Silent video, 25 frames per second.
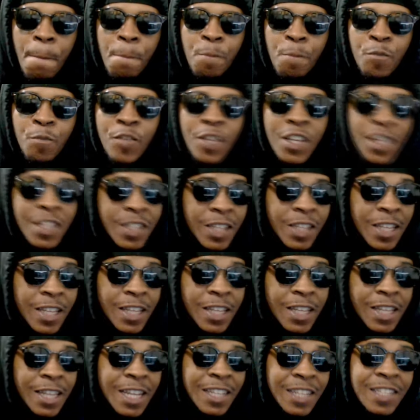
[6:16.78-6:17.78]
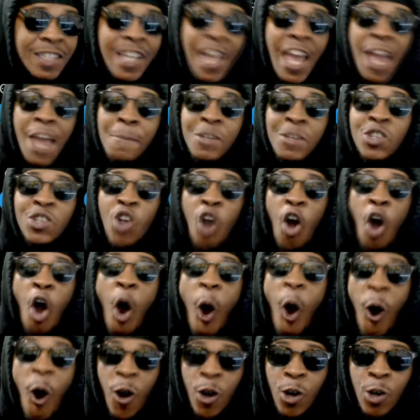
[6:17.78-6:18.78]
This this game is
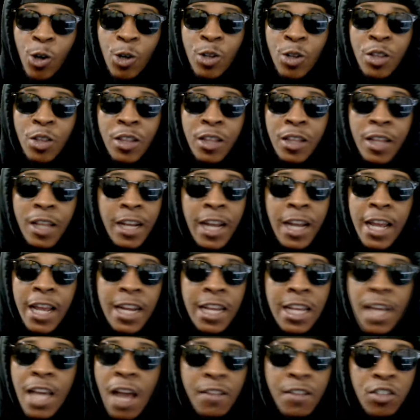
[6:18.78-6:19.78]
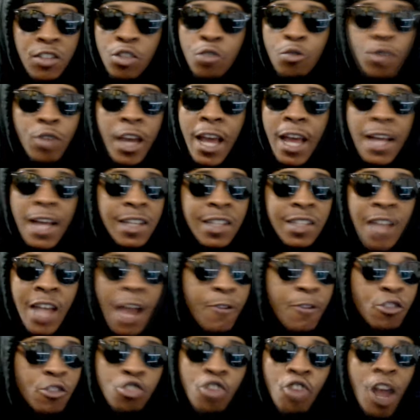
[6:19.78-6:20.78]
harder than any 2K has
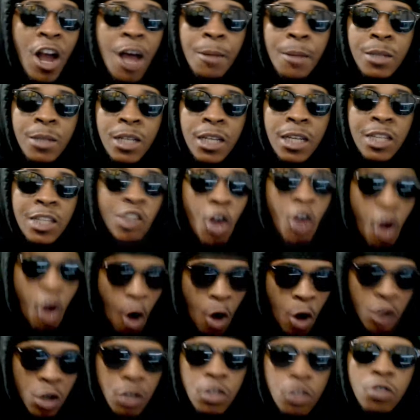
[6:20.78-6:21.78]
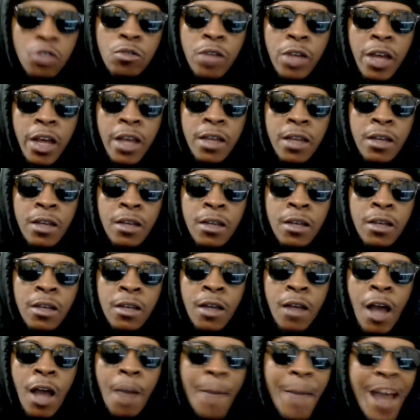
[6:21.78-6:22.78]
ever dropped. It's a harder 2K.
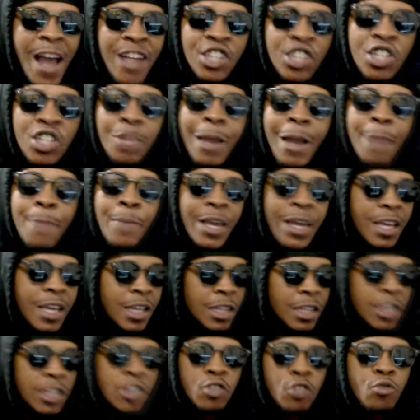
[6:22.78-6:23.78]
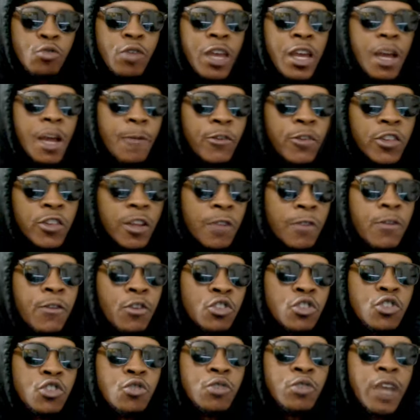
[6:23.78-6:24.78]
Imagine somebody picking this 2K up for their
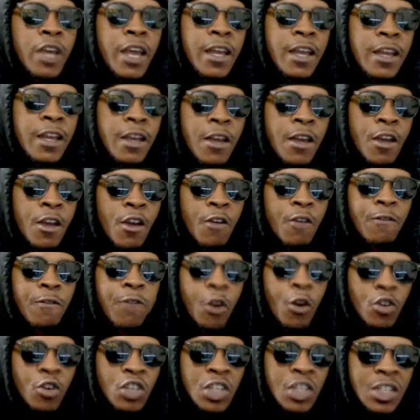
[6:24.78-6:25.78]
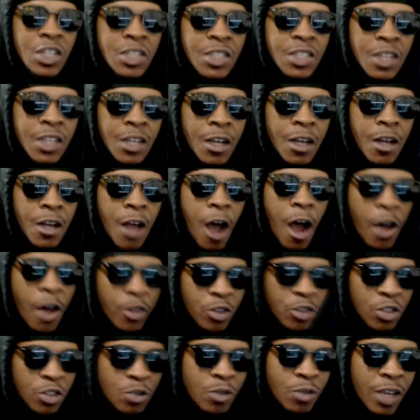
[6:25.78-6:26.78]
first 2K versus
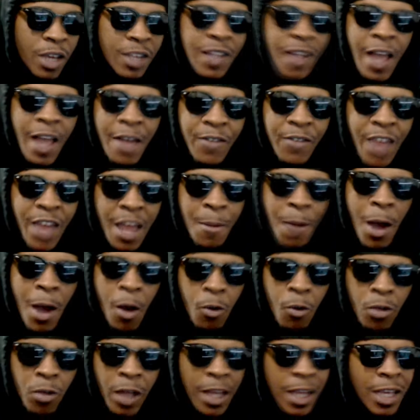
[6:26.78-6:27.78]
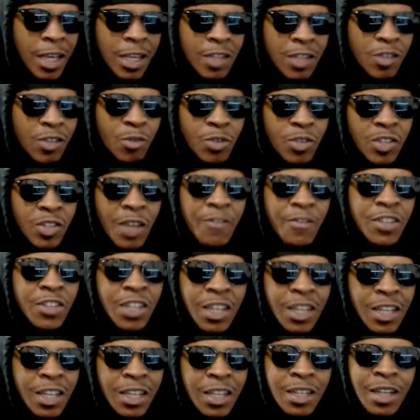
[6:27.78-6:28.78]
other 2Ks that have came out like easier
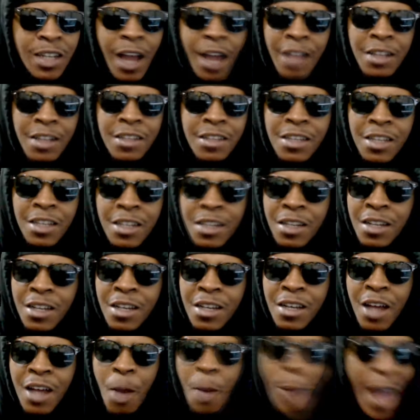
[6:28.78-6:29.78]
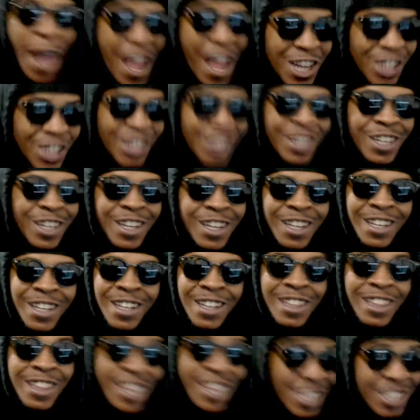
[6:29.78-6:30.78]
17, 19. Imagine
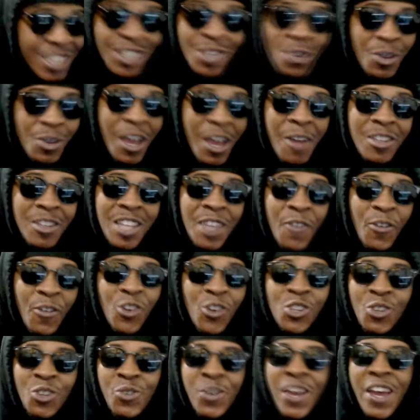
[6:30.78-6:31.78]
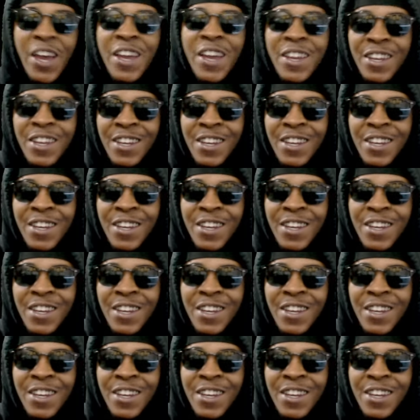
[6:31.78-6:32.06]
this 2K was their first 2K.